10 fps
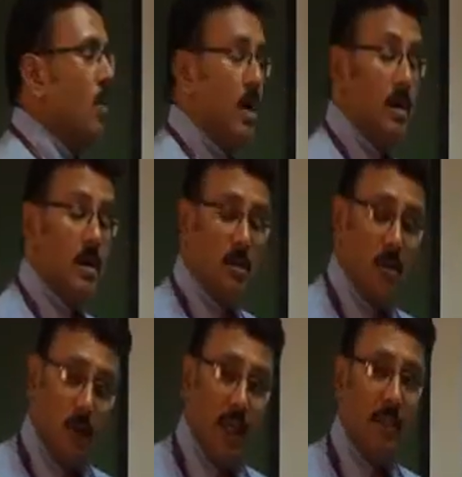But
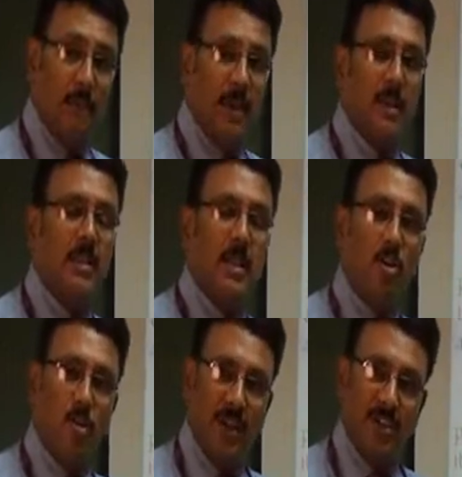what happened? The
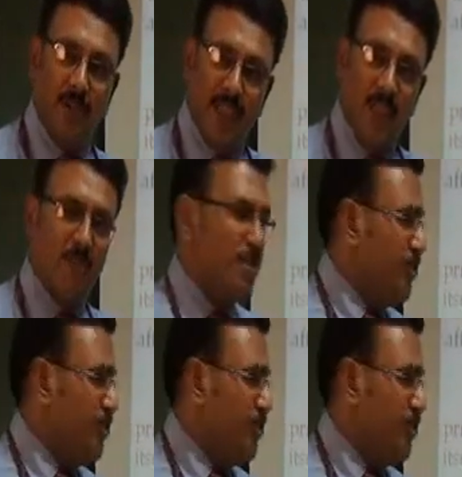government is making